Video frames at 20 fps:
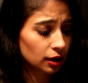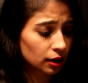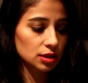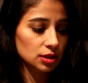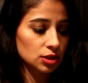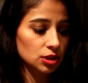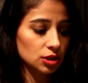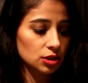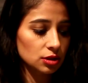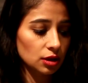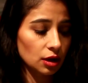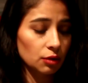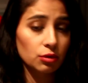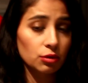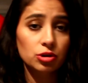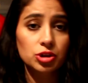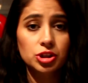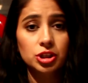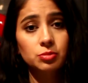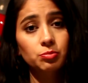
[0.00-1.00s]
It's just, they
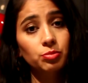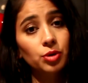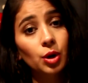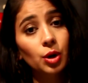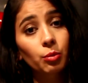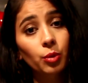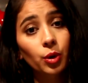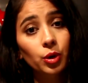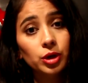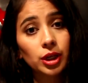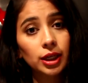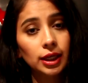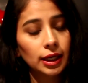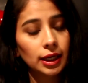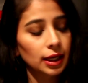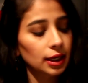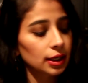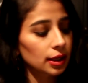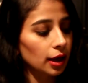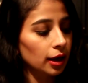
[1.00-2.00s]
were just promoting
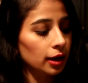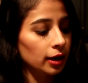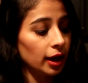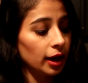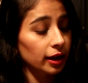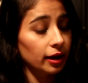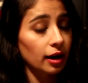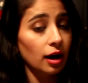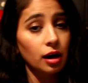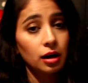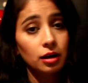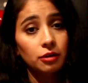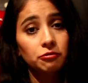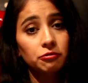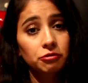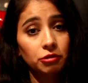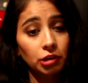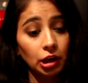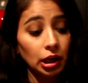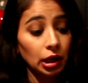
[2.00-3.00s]
it, and I got a
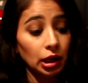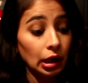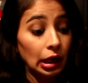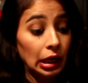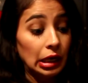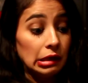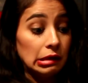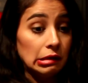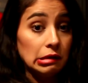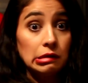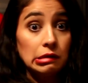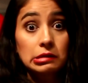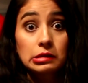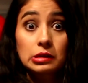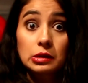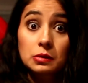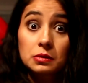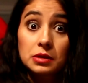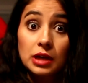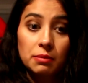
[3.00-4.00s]
free
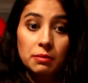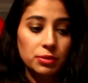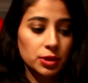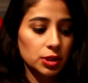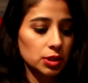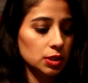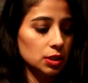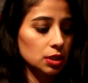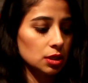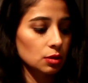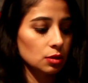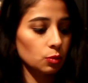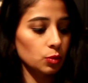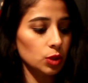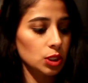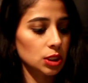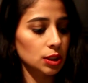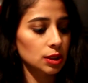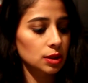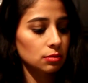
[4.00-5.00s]
2 diapers,
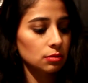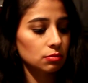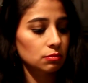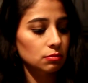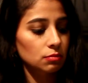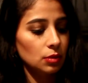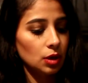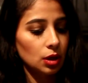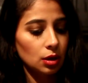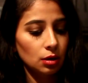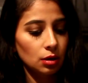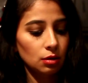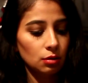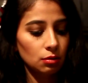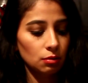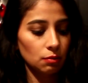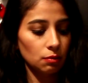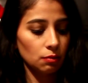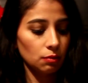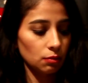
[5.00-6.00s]
which is
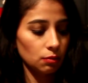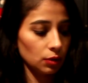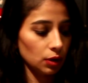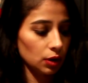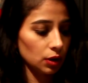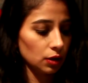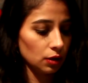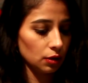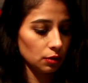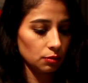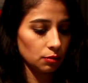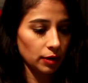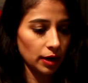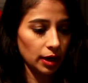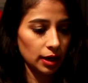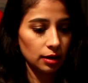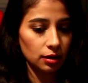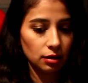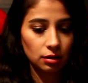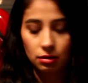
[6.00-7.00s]
good,
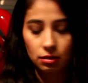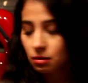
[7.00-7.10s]
right?